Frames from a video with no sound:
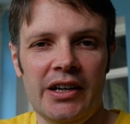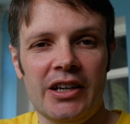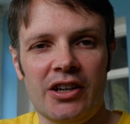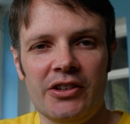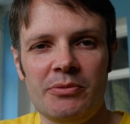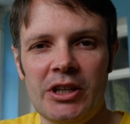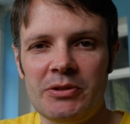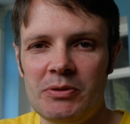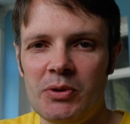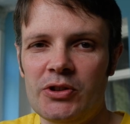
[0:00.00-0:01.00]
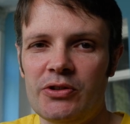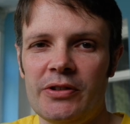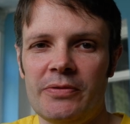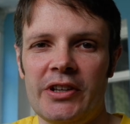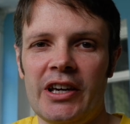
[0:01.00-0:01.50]
And it kind of makes me wonder
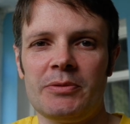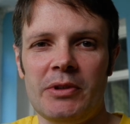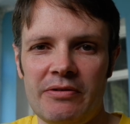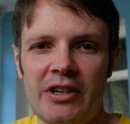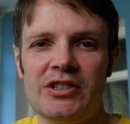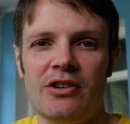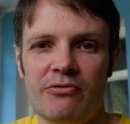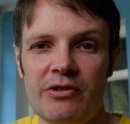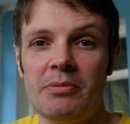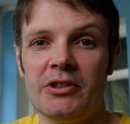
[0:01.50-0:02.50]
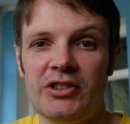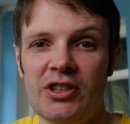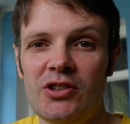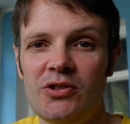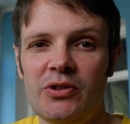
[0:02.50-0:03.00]
if the aspect ratio of
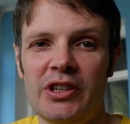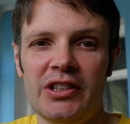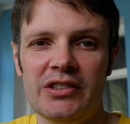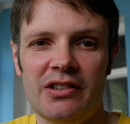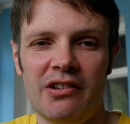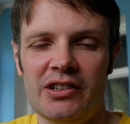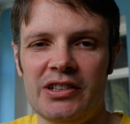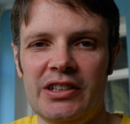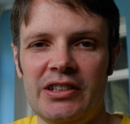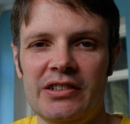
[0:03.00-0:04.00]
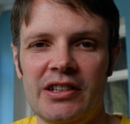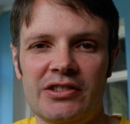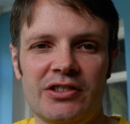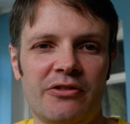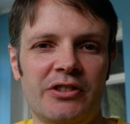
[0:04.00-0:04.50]
3x2 is a likely
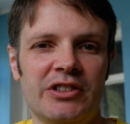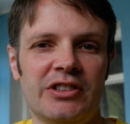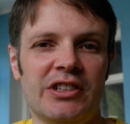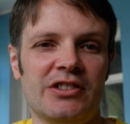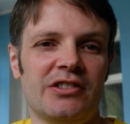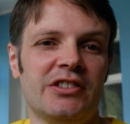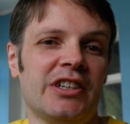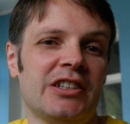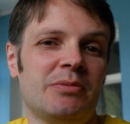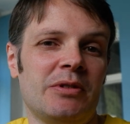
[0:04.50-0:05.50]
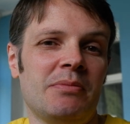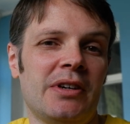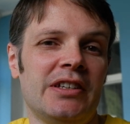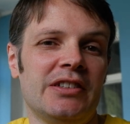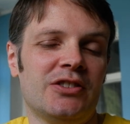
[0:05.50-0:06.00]
necessary decision that's had to be
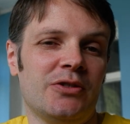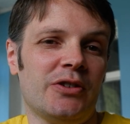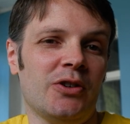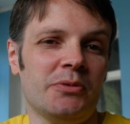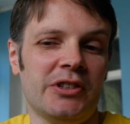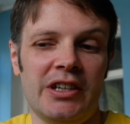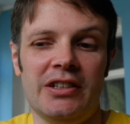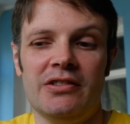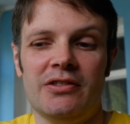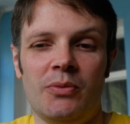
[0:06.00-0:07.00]
made to accommodate